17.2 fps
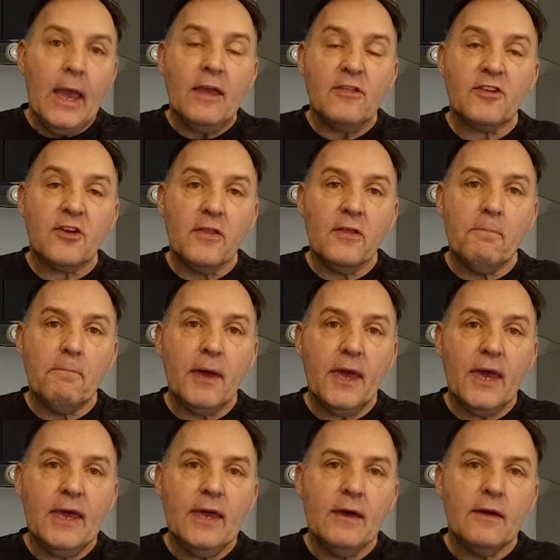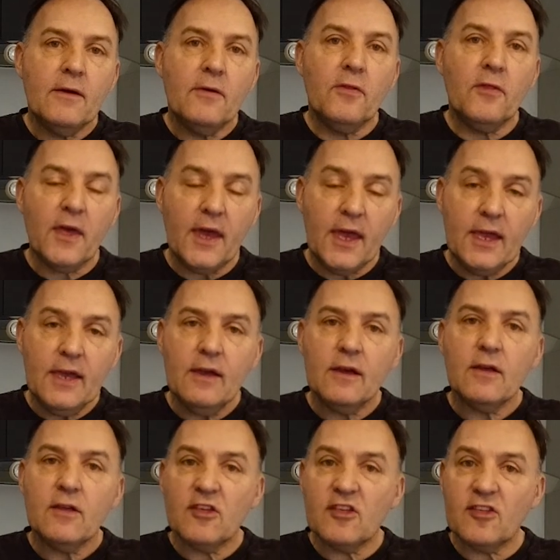It's going to be the
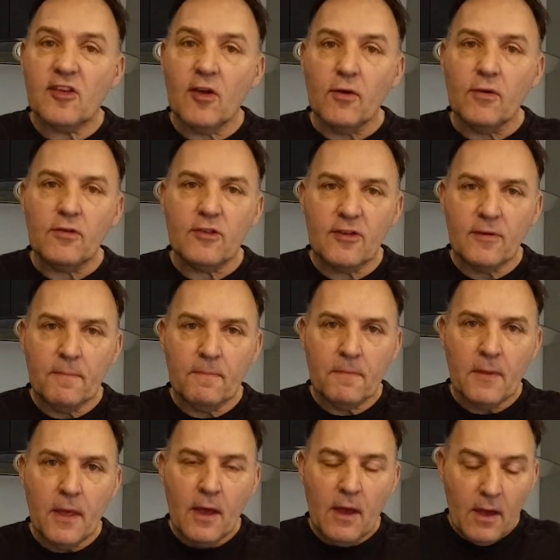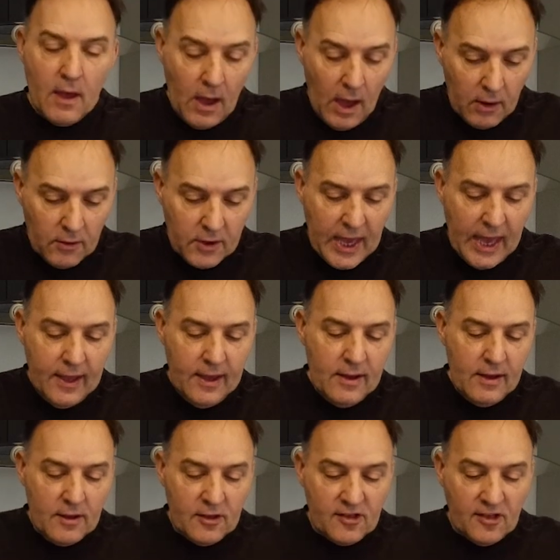suit.
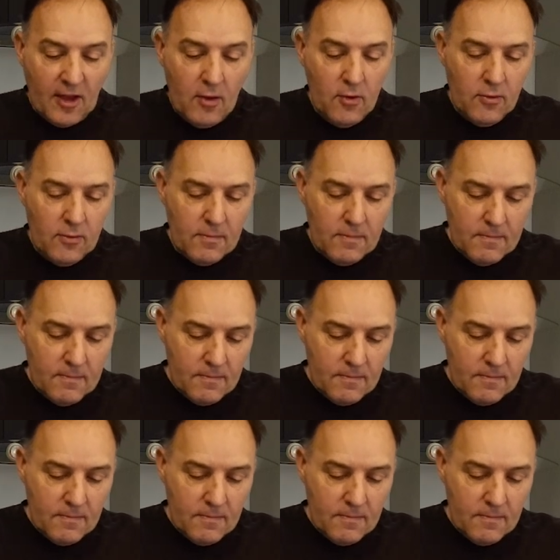Okay, so